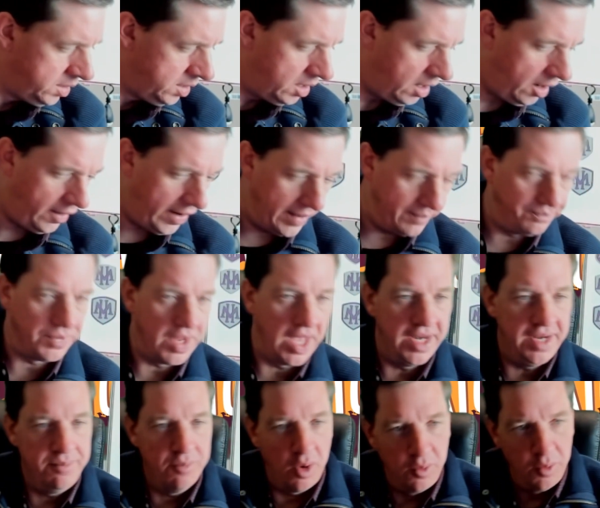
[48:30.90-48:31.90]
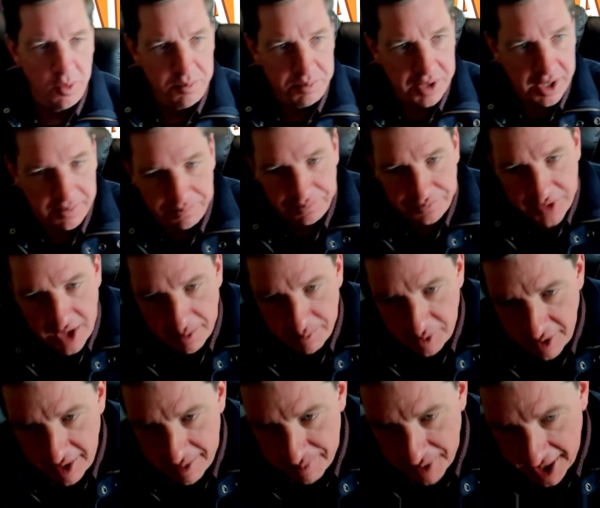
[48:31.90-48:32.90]
All right, any more root beer? I'll be
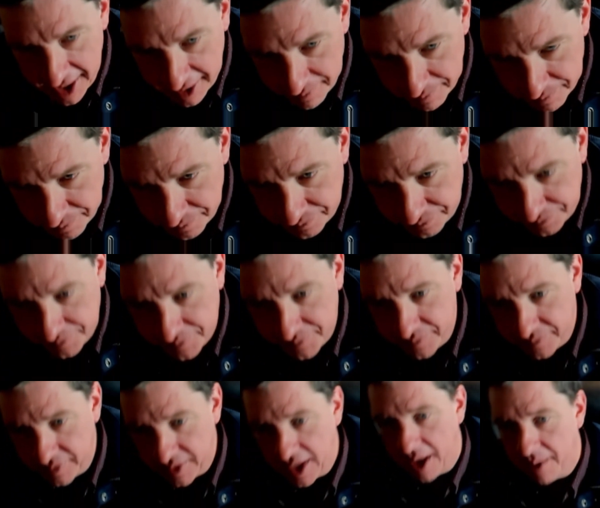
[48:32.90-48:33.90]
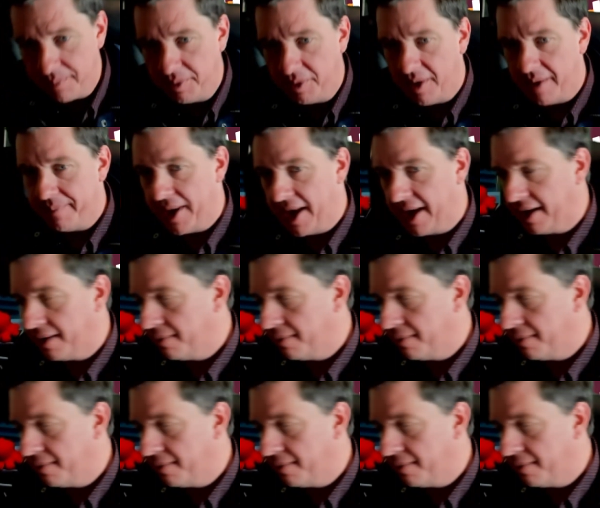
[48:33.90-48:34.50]
right back. I'll be right back.